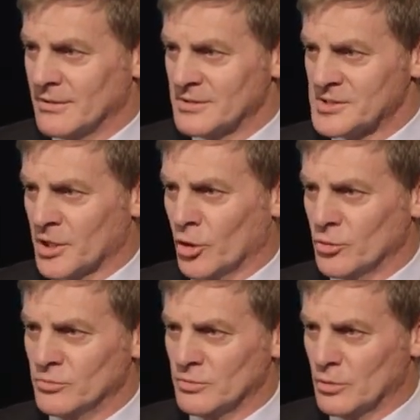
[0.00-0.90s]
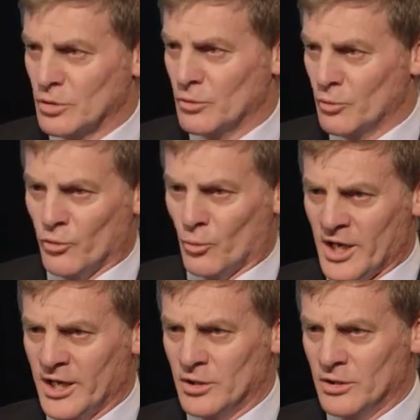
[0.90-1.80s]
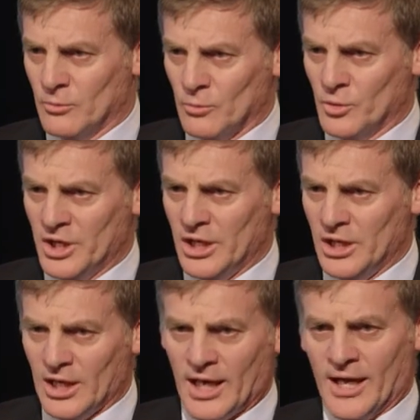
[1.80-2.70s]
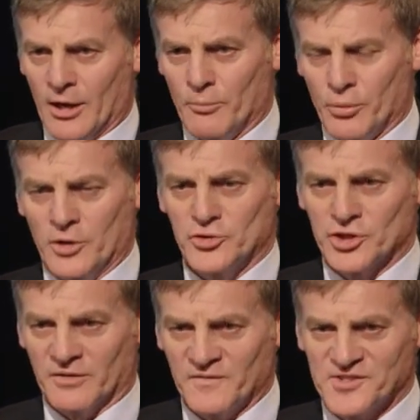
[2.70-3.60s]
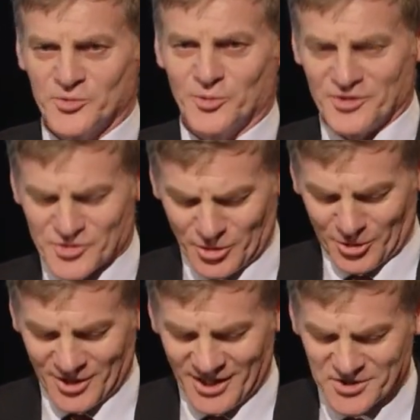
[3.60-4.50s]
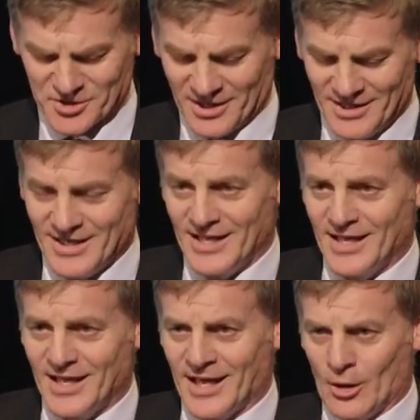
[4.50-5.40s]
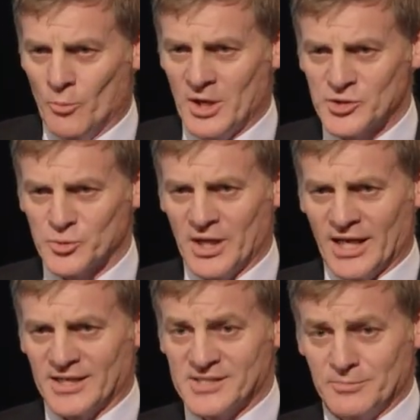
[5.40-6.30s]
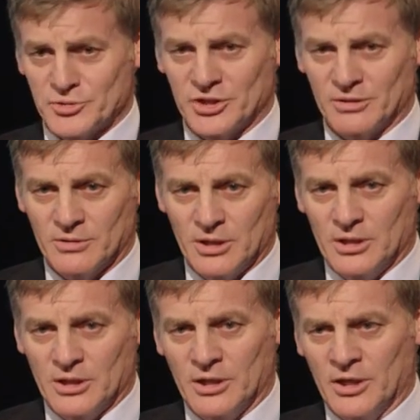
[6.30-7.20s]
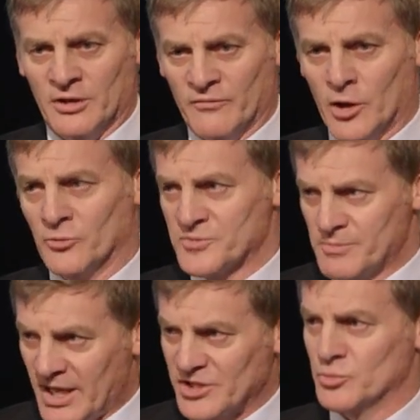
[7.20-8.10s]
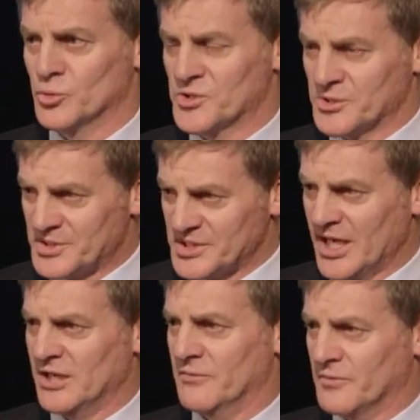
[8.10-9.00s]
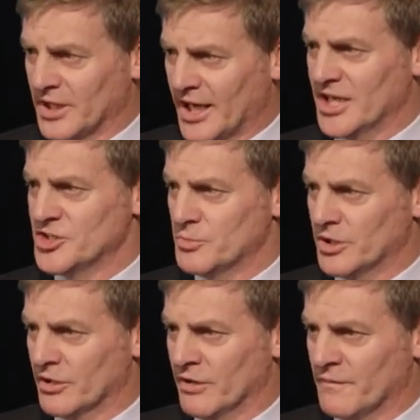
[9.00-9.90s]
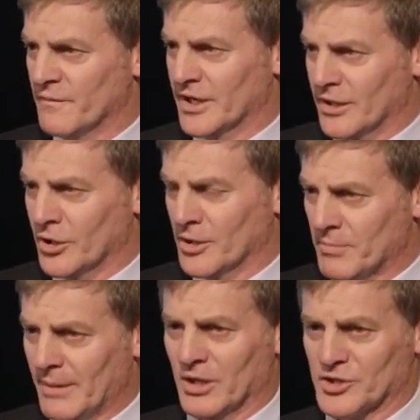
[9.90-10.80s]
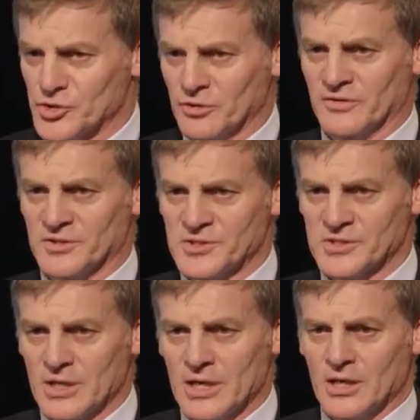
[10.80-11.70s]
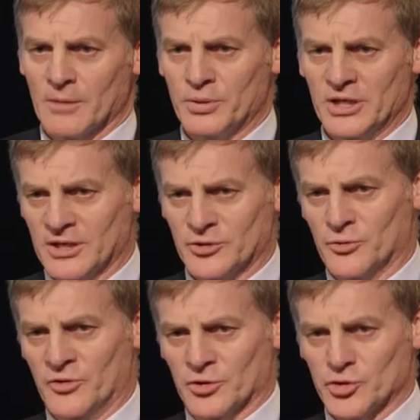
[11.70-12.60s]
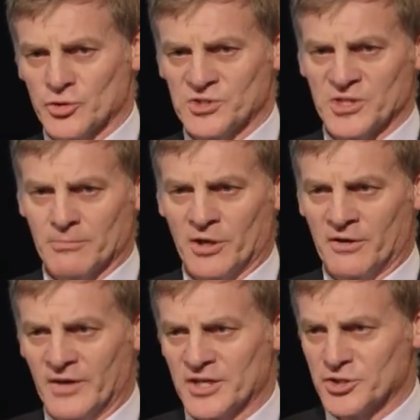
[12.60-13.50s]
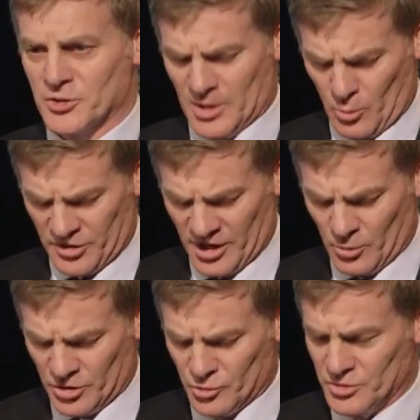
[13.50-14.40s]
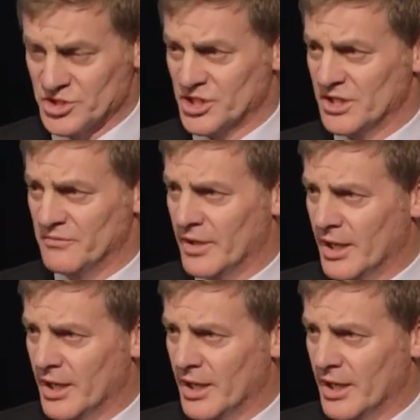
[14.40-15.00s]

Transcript: So the way we are approaching fiscal consolidation, almost without exception, involves much more substantive engagement of frontline public servants, appealing to their intrinsic motivation about what they want to achieve